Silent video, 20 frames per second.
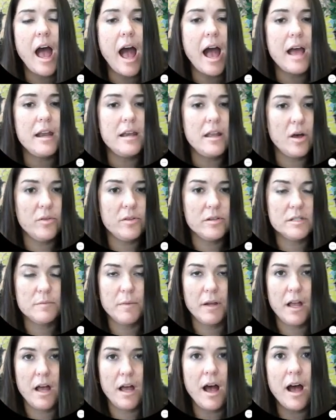I know this
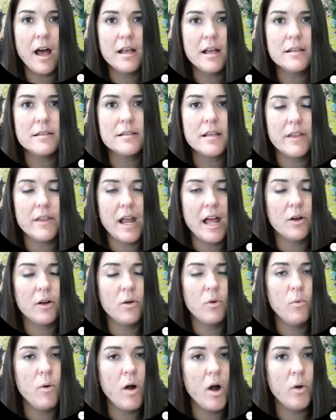because, and then I
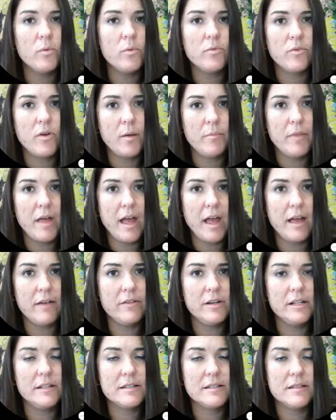quote from the
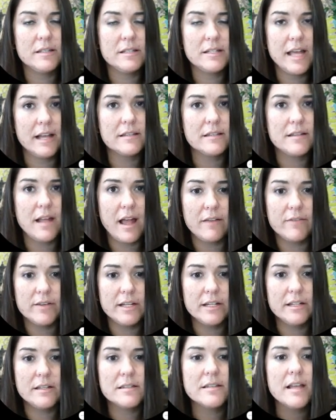evidence, the text
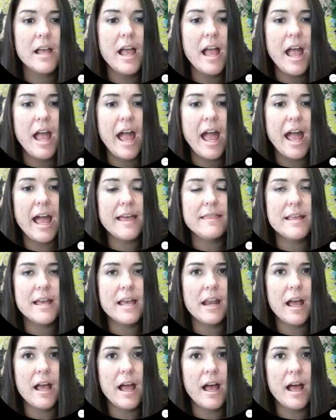evidence. And then